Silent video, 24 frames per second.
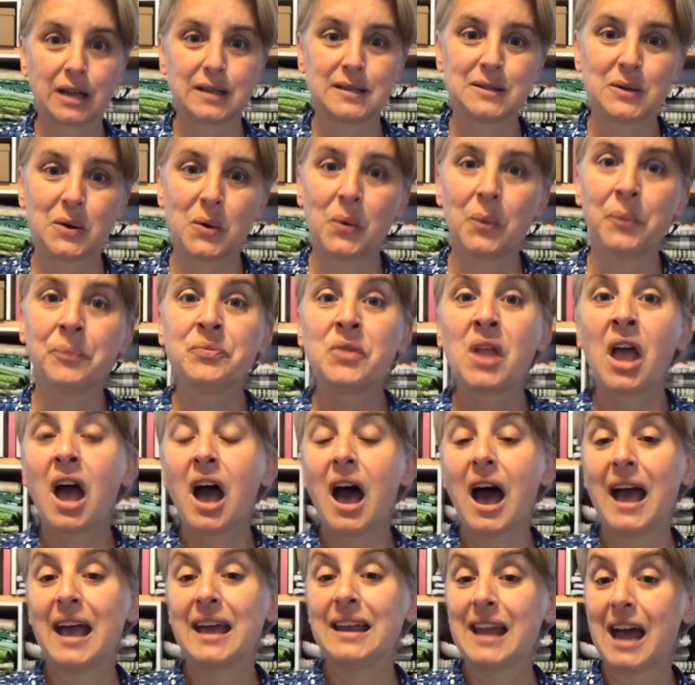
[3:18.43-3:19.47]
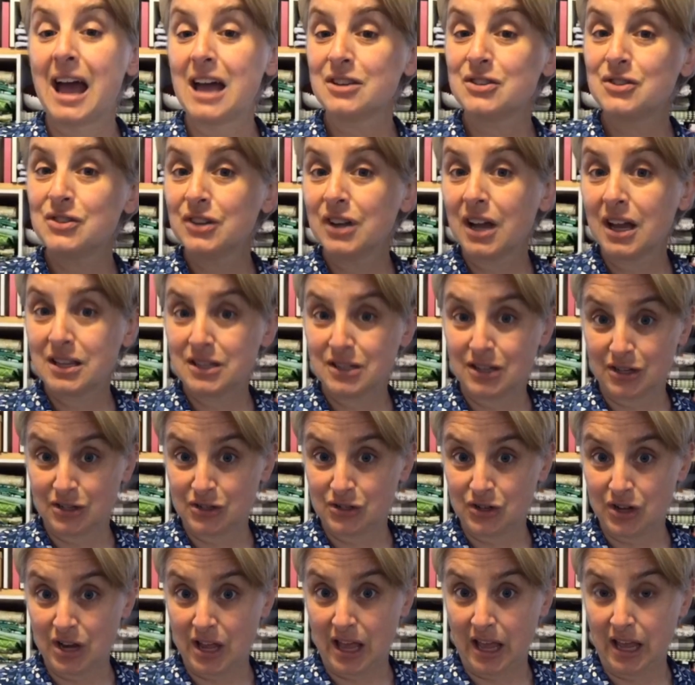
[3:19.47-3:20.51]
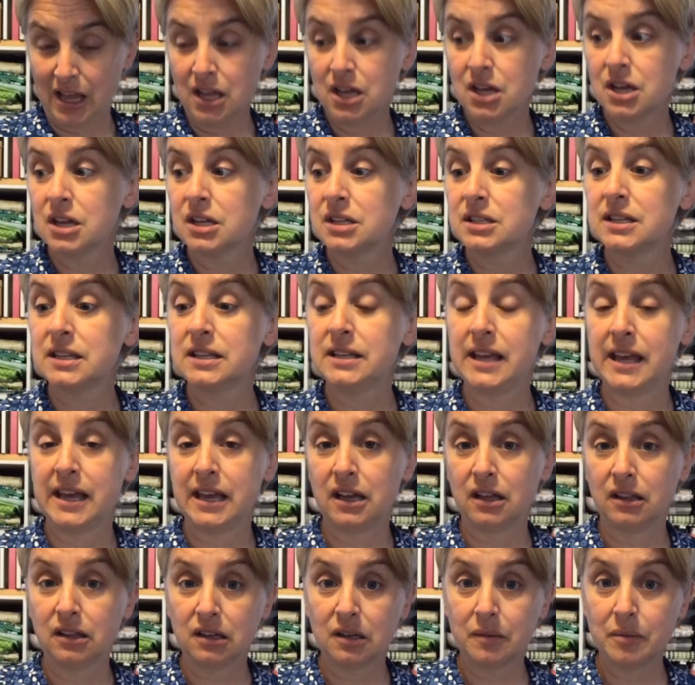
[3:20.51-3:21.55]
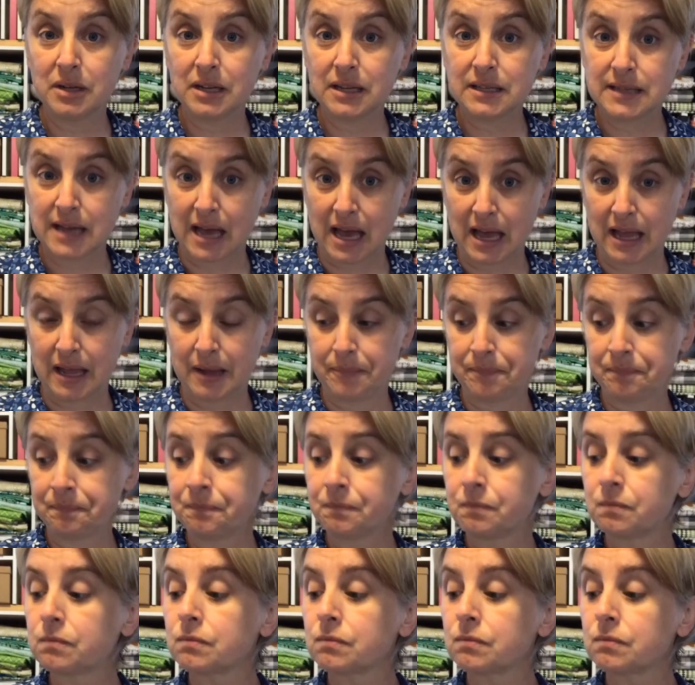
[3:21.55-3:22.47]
So I had asked you guys yesterday to take a little bit of time